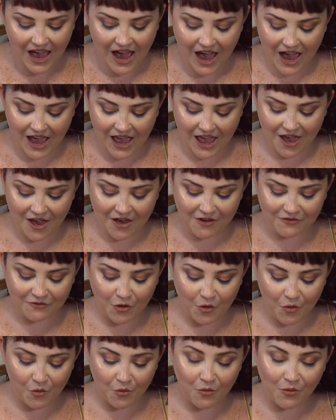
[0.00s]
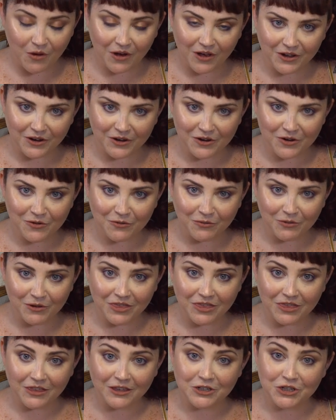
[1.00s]
I have one
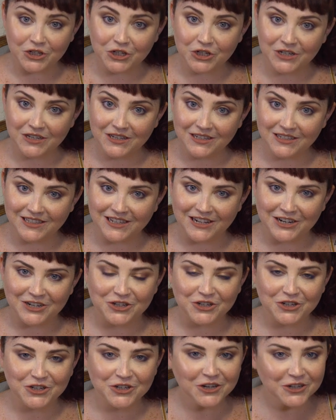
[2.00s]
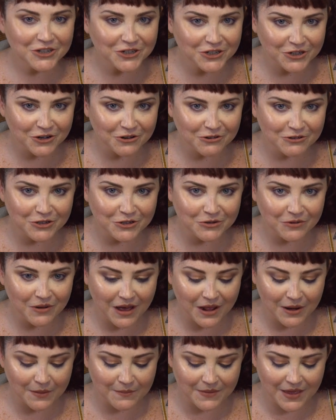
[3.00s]
with the cheese that I just showed you
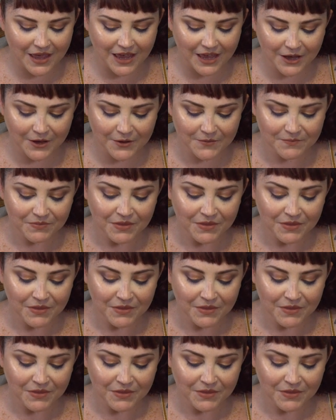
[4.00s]
how to make.